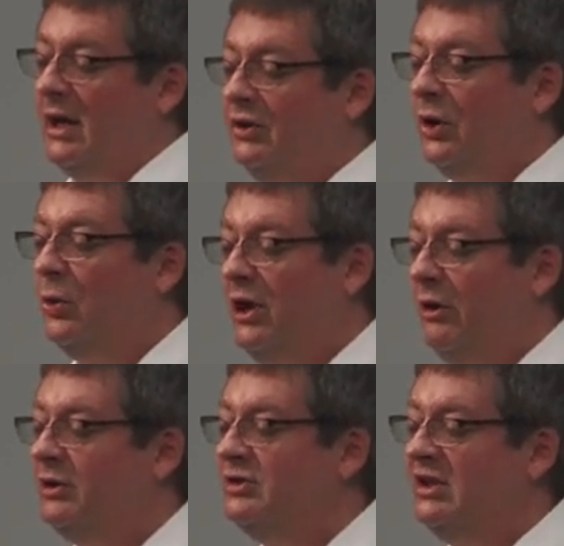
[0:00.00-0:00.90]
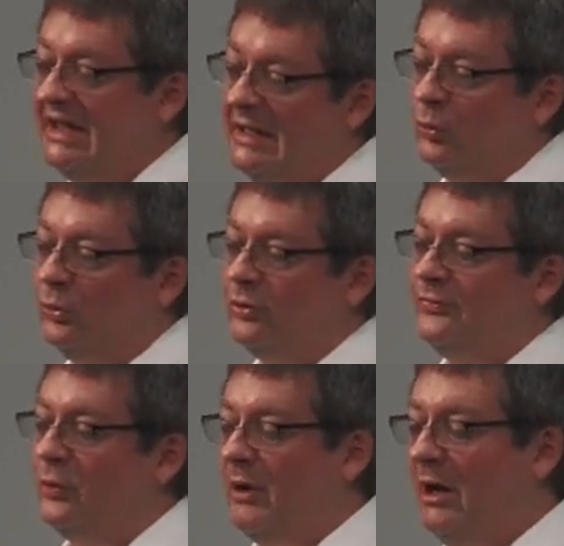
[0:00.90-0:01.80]
So here is an equals
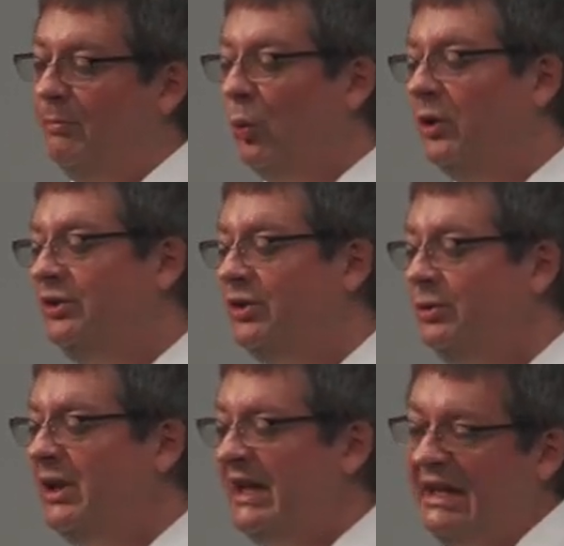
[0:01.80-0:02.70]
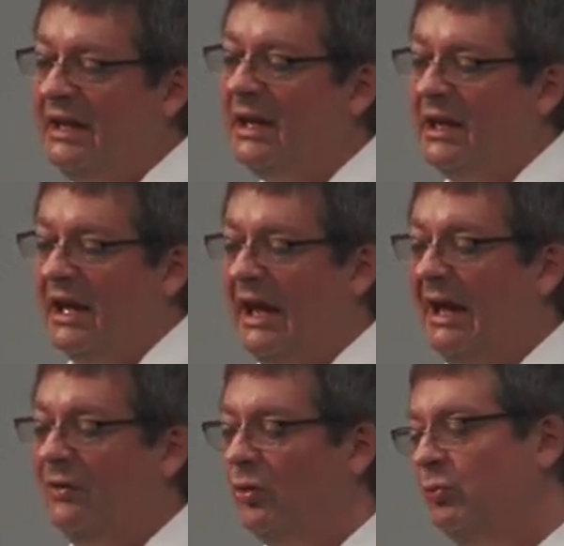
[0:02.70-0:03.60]
for my point 2D,
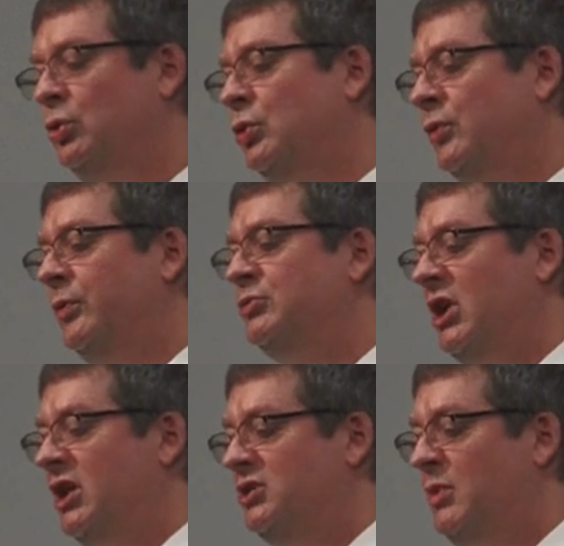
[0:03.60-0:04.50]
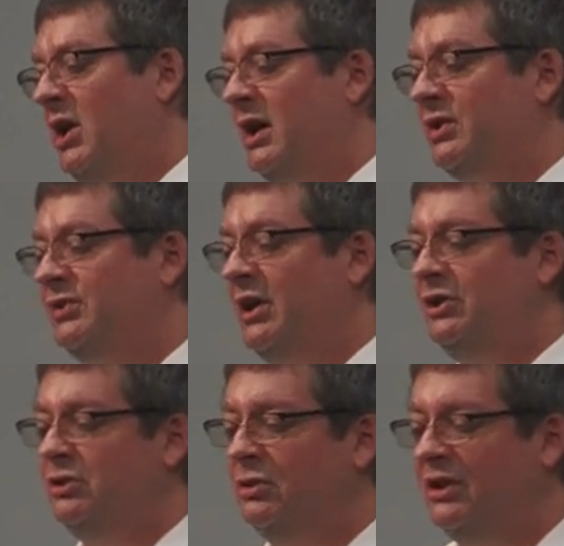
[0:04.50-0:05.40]
and the rule from Josh Bloch
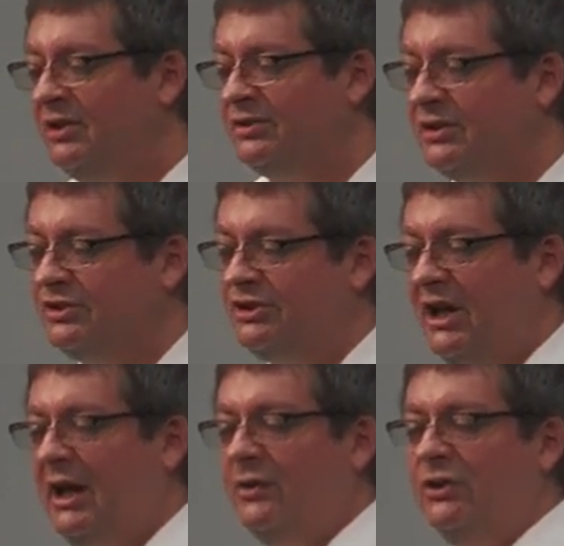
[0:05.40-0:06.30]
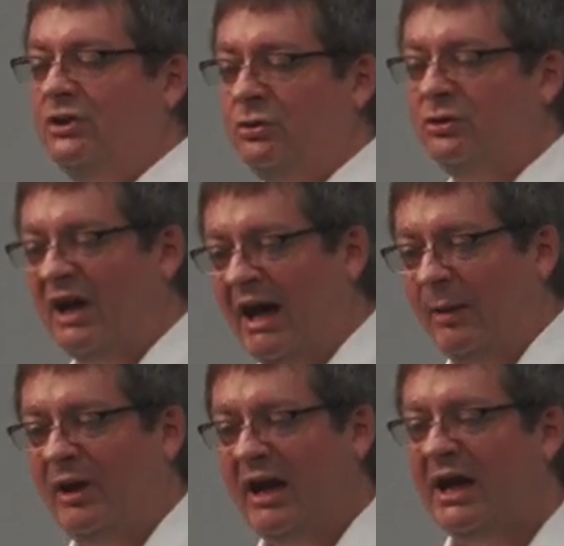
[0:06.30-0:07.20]
says you do an instance check, then you do a
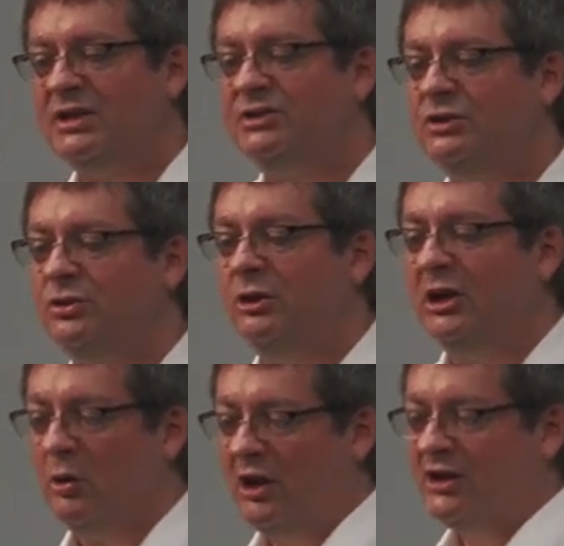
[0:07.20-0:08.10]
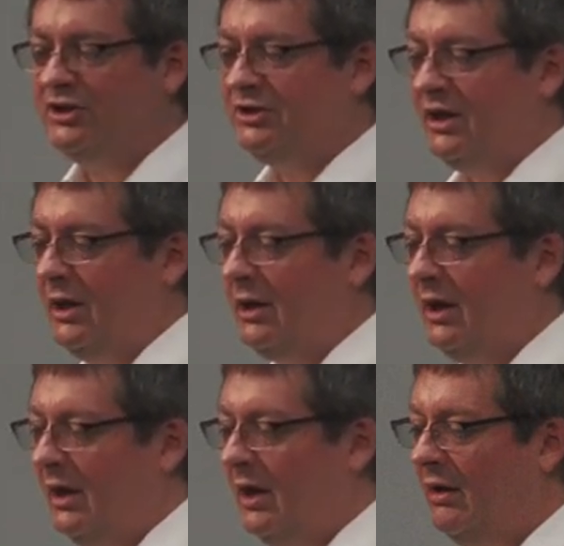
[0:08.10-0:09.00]
typecast, then you do an equality check,
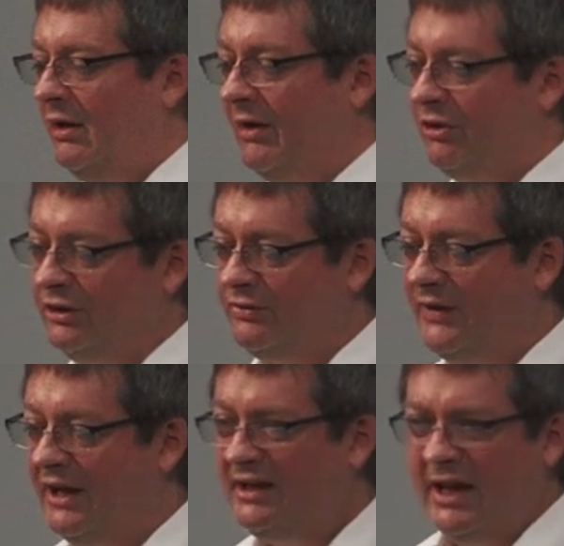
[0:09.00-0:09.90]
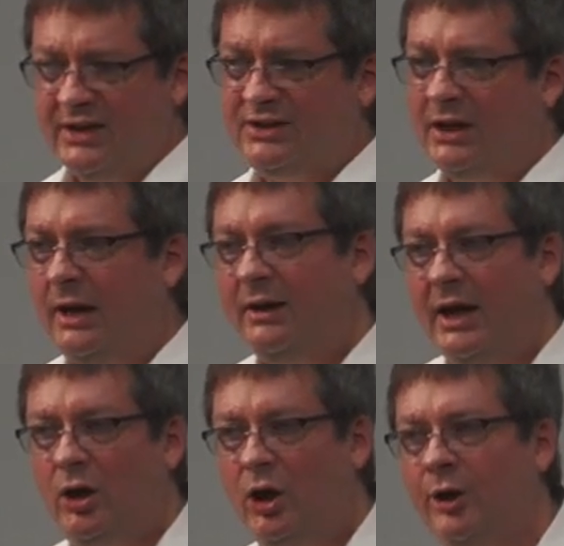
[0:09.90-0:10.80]
and everything's fantastic. I
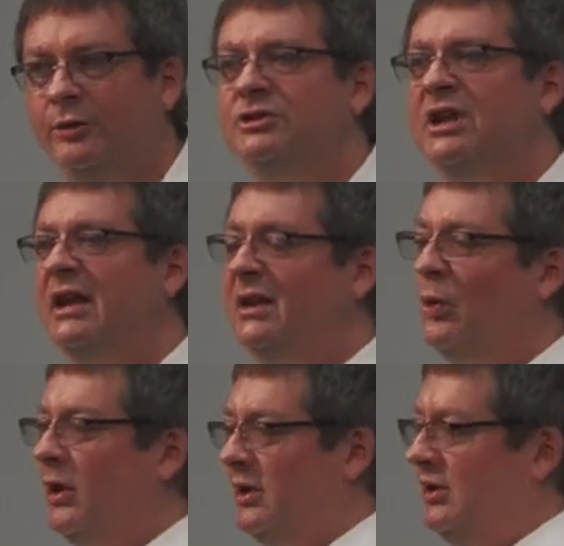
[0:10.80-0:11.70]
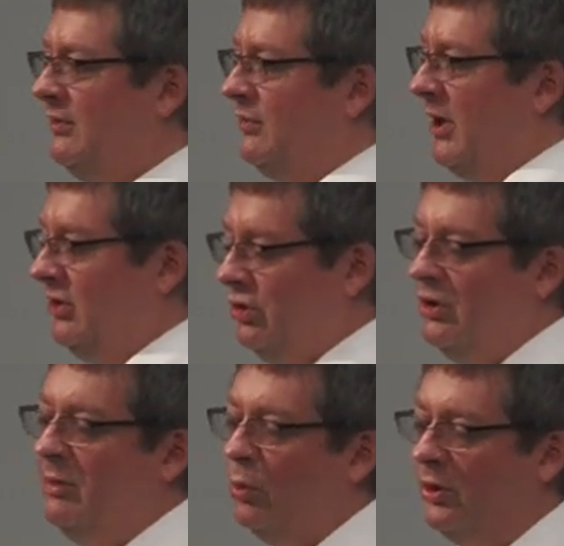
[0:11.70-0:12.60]
now understand equality for my
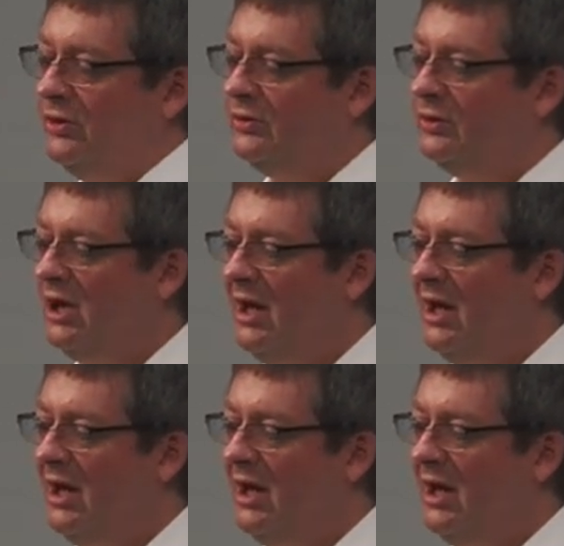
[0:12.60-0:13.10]
2D points.